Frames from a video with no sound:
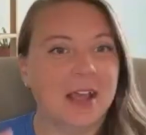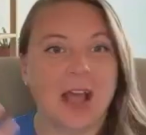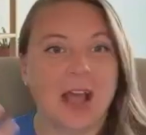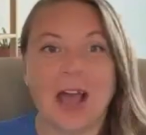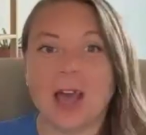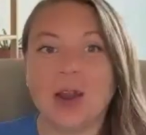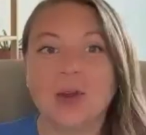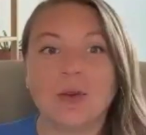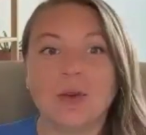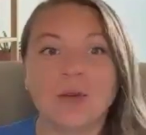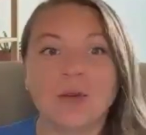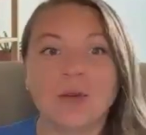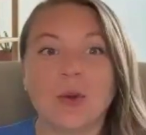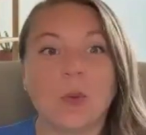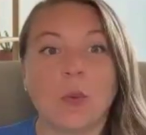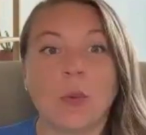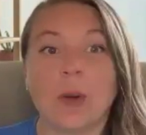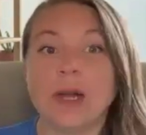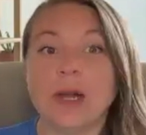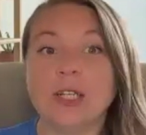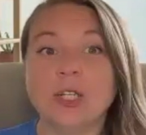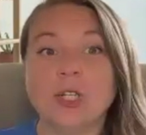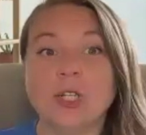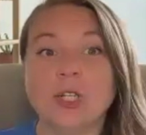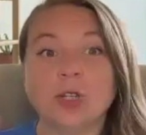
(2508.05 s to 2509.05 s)
I don't know
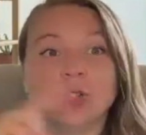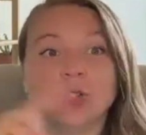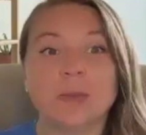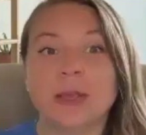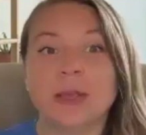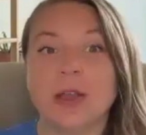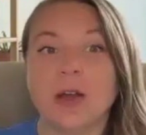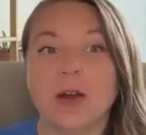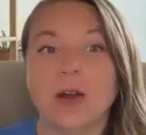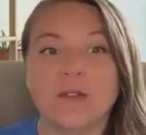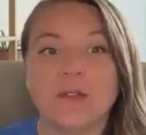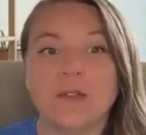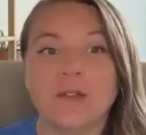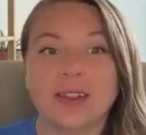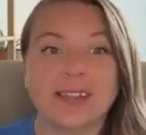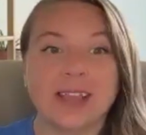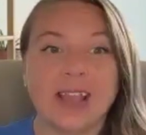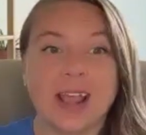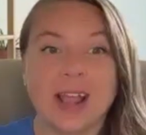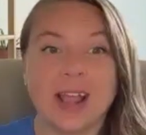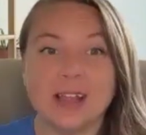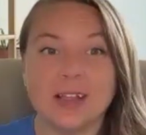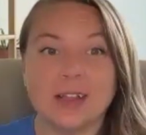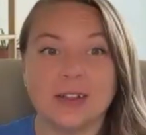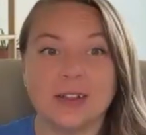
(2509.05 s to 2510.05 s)
what drew me over to the
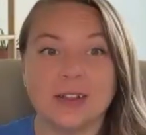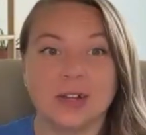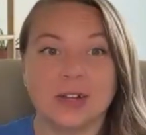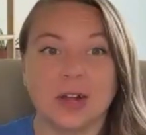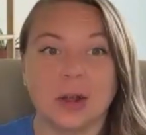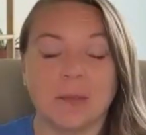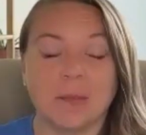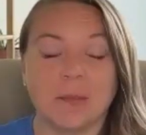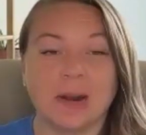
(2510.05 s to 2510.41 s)
calendar,